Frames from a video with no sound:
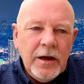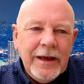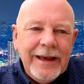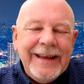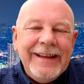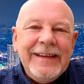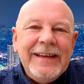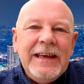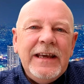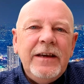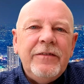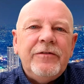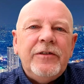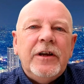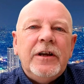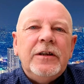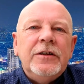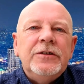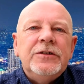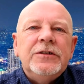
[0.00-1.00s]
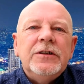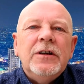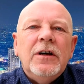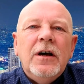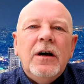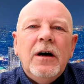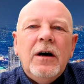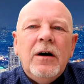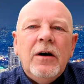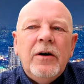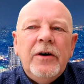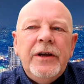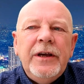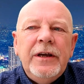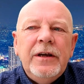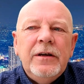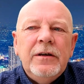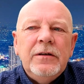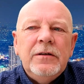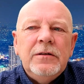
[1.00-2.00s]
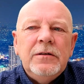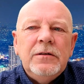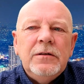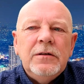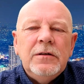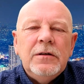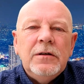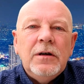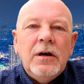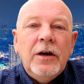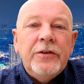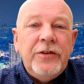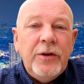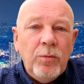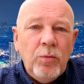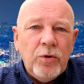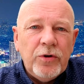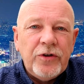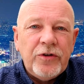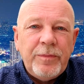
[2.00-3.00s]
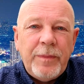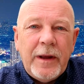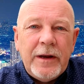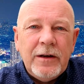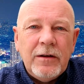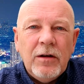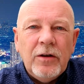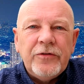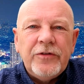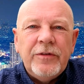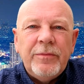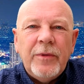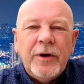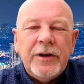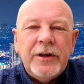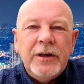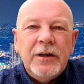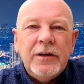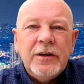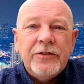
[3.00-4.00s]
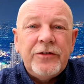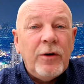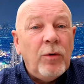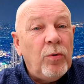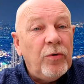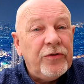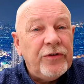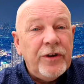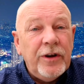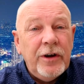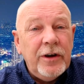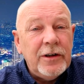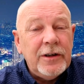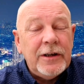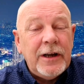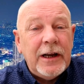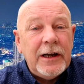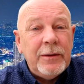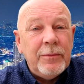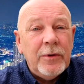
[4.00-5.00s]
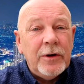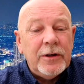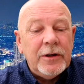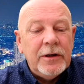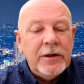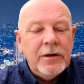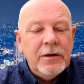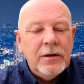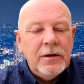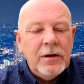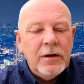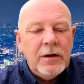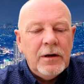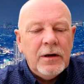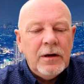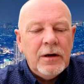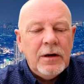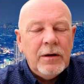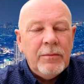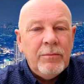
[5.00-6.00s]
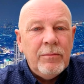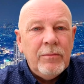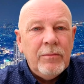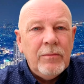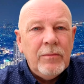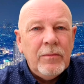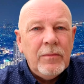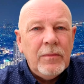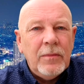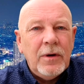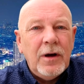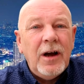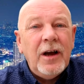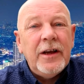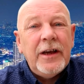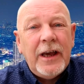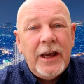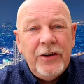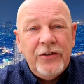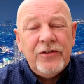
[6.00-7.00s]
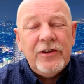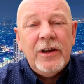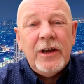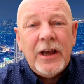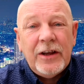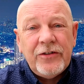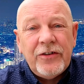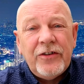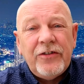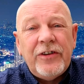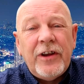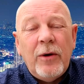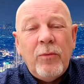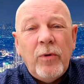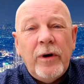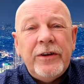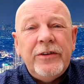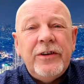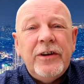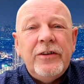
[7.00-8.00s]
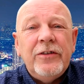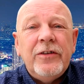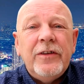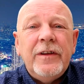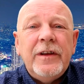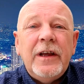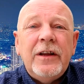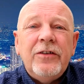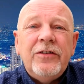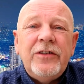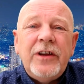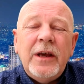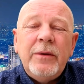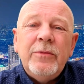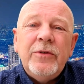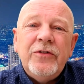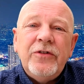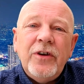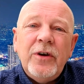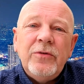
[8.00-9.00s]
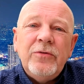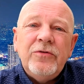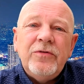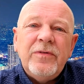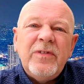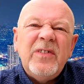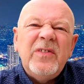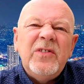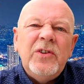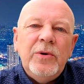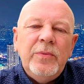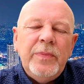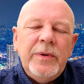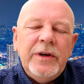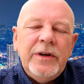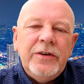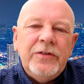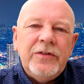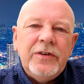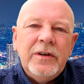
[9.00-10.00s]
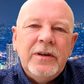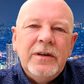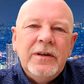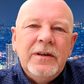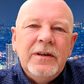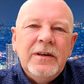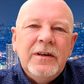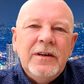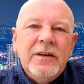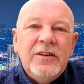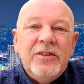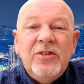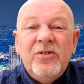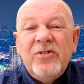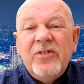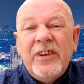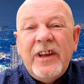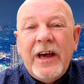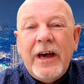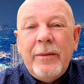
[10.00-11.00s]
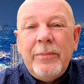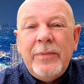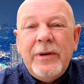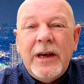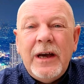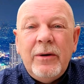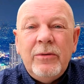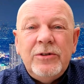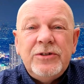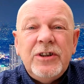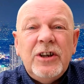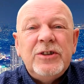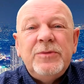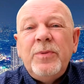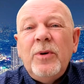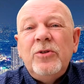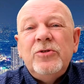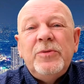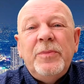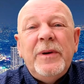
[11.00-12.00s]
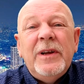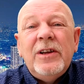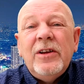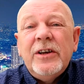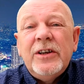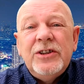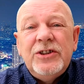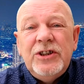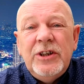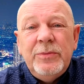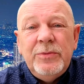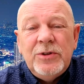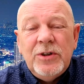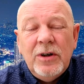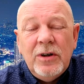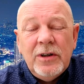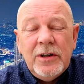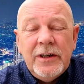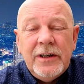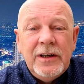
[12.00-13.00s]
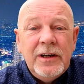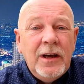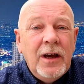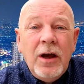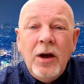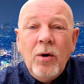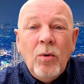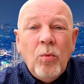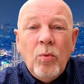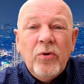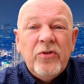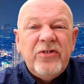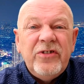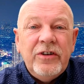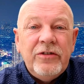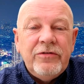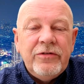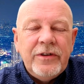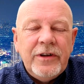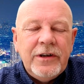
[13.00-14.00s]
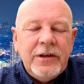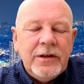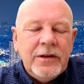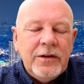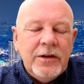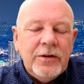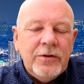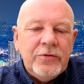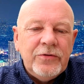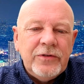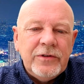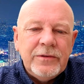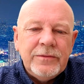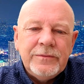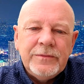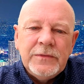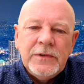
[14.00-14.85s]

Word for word: in the evenings, I I didn't want to spend lots of money because I wasn't earning any money. Um, occasionally, as I said, went into the entertainment zones for a few beers, using the happy hours. I suppose a bit like a cheap Charlie. Wasn't interested in girls.